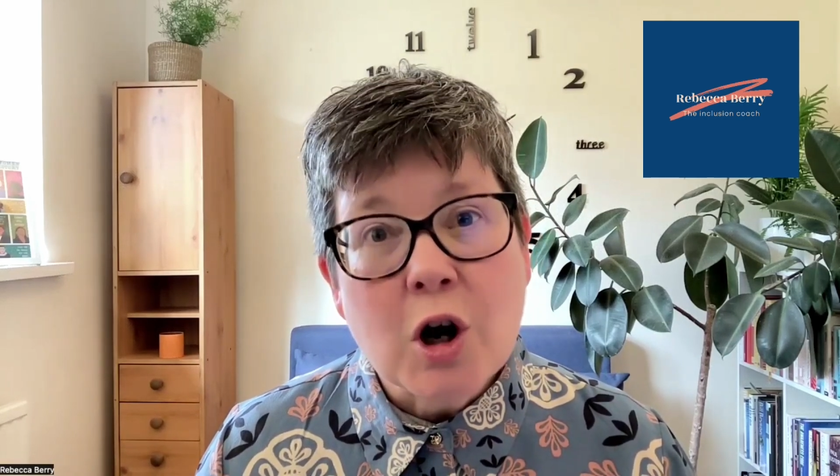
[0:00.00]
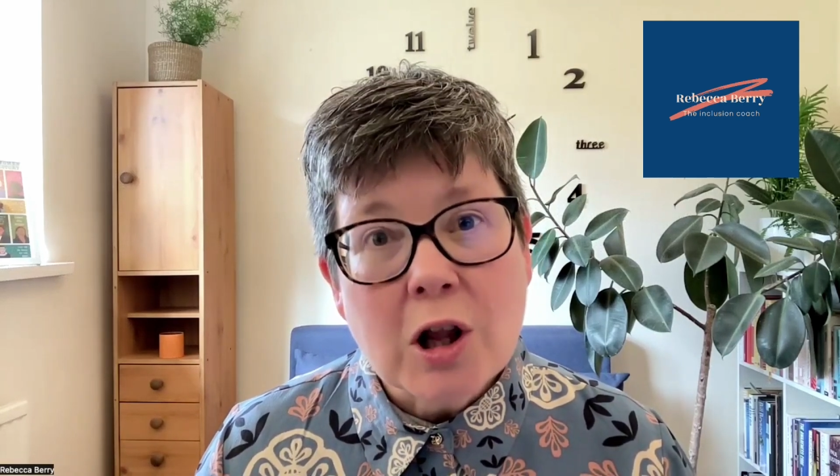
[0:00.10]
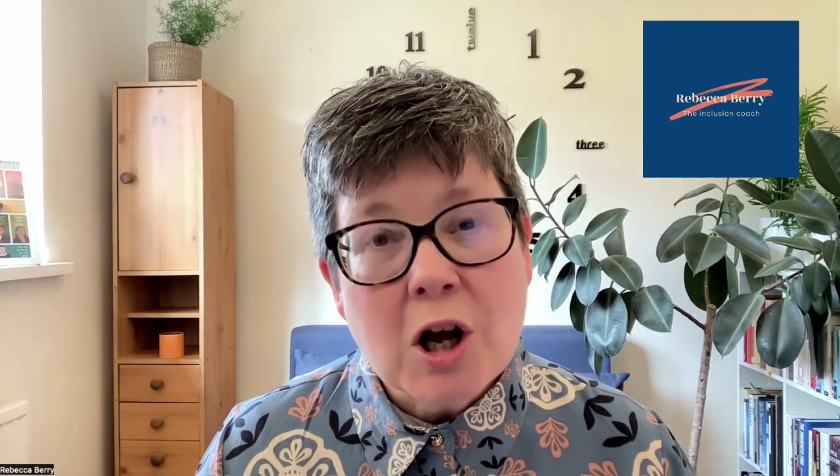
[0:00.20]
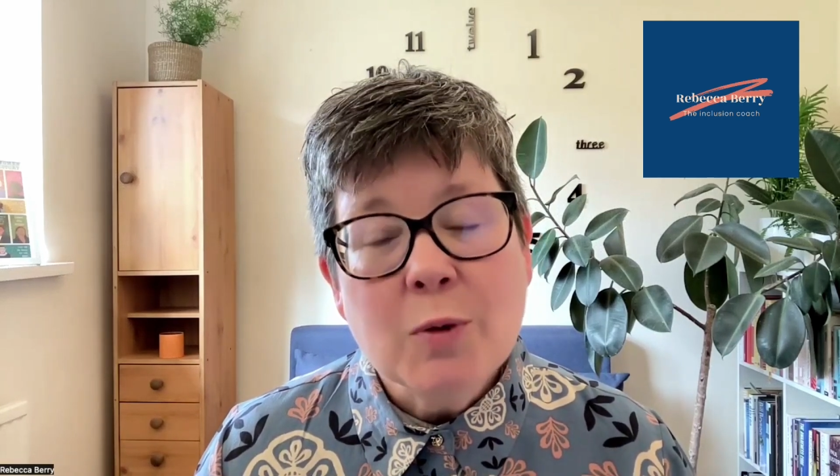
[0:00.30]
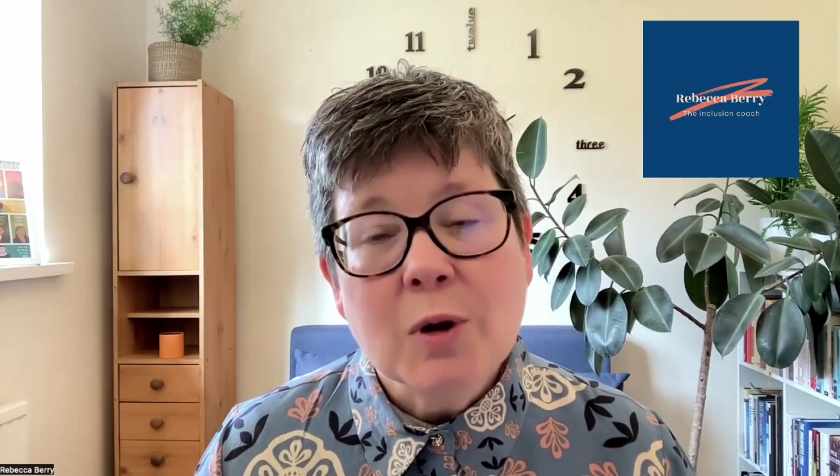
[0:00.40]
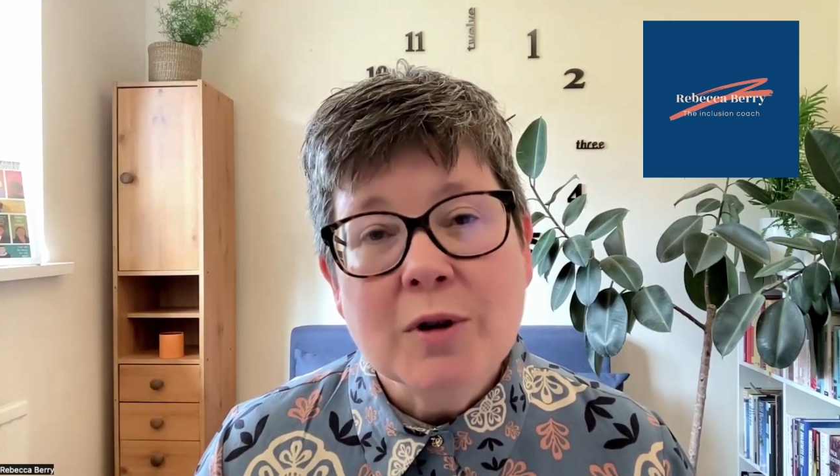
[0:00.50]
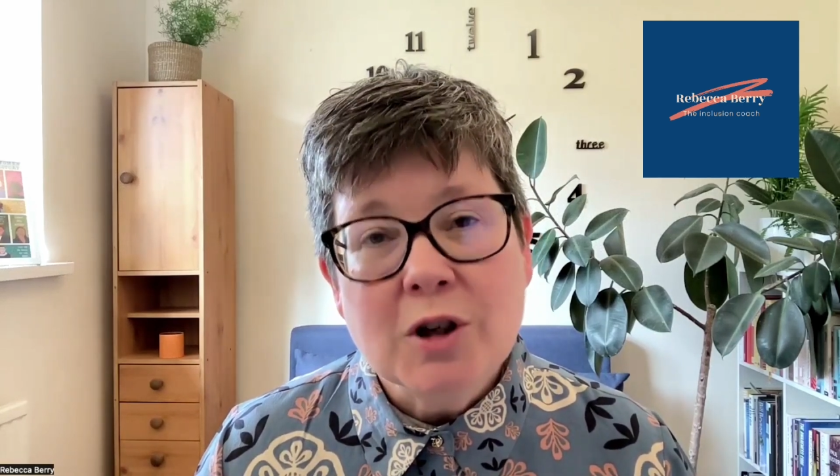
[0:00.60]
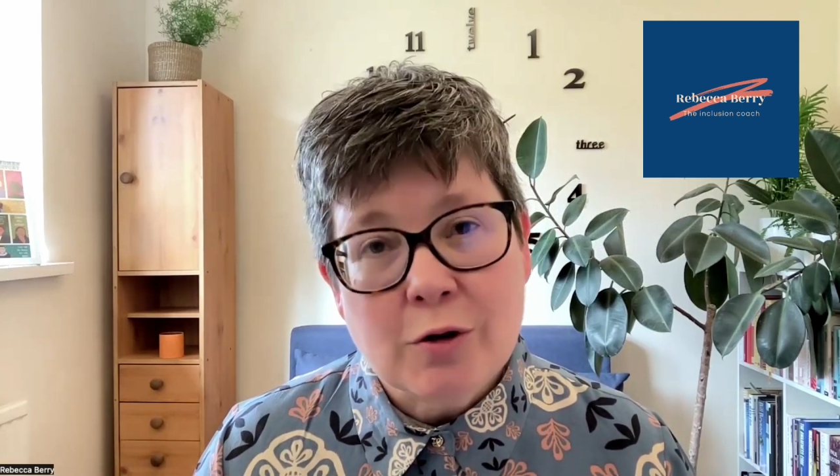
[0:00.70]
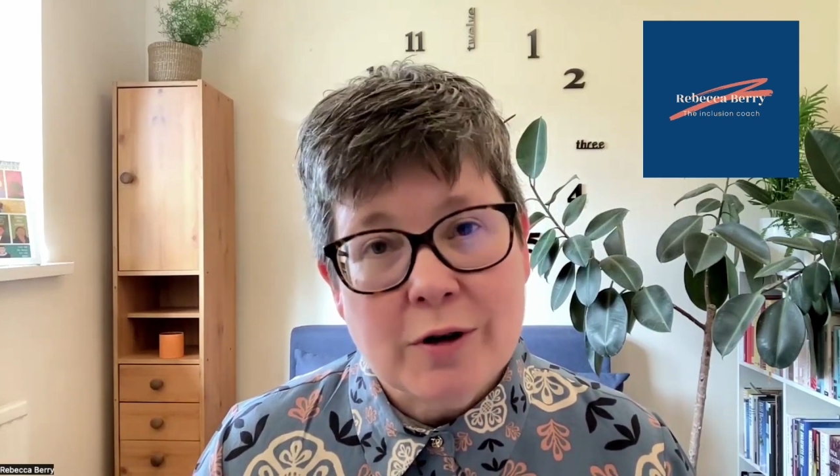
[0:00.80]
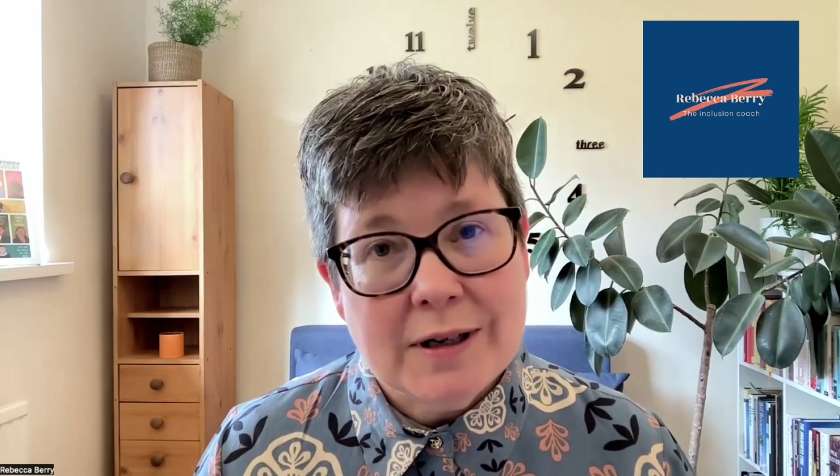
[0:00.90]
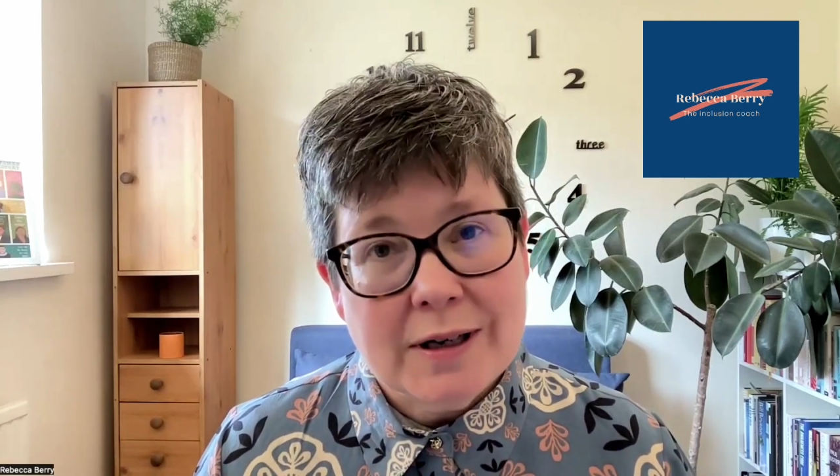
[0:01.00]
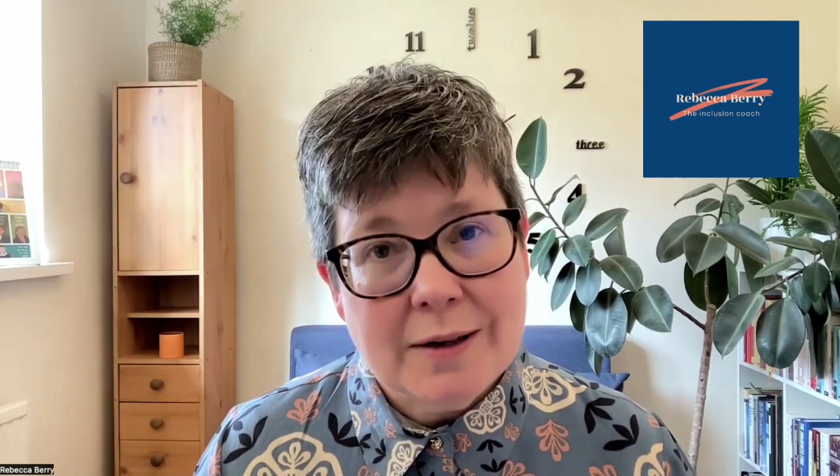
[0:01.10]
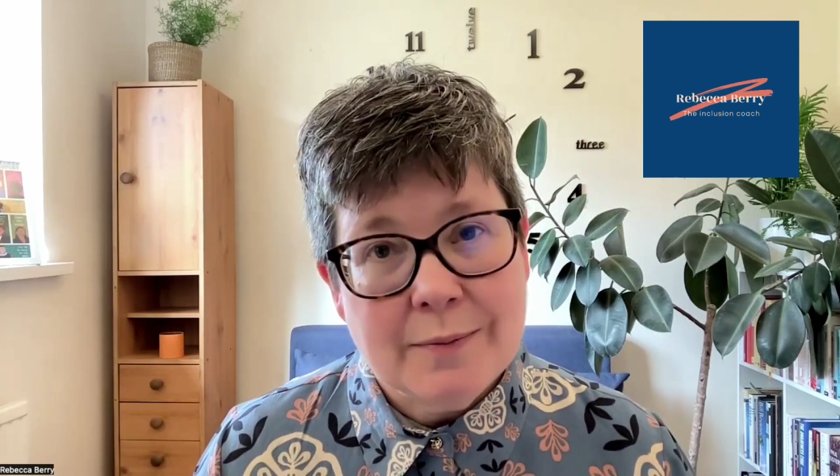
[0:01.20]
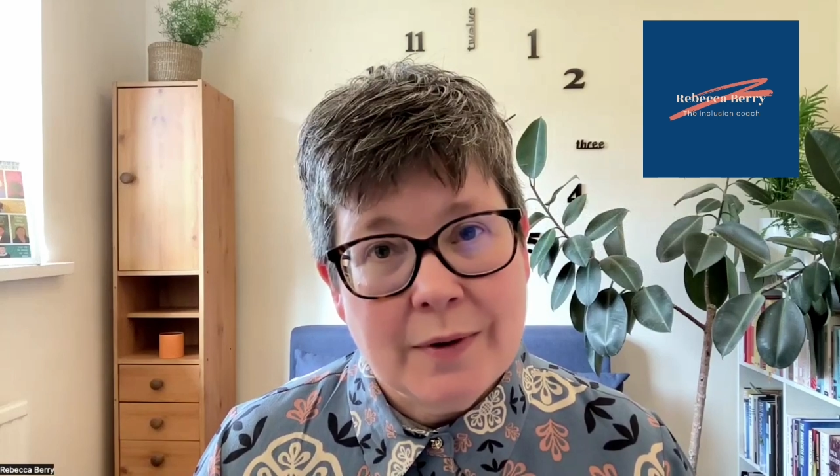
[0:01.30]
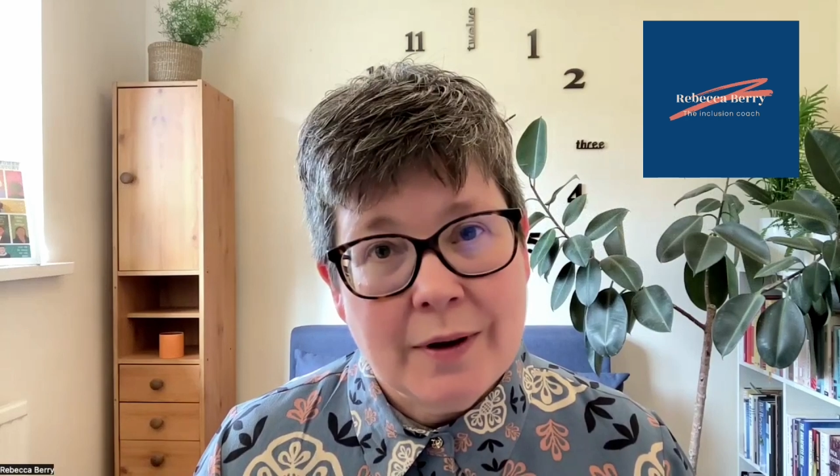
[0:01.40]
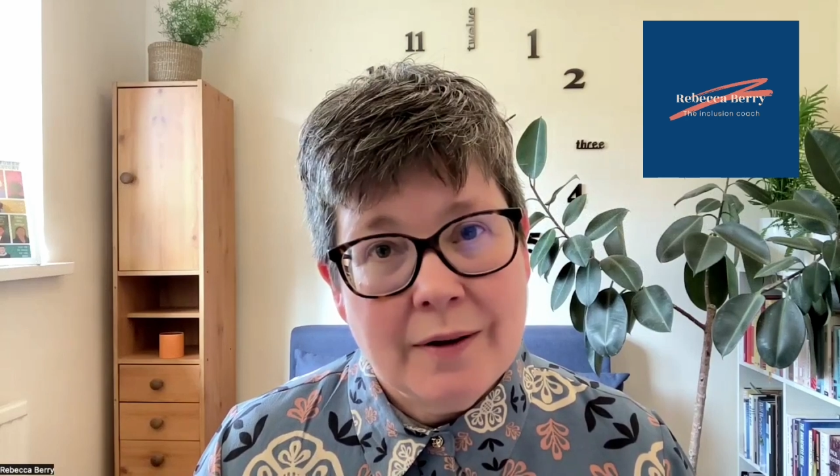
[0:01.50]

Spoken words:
global majority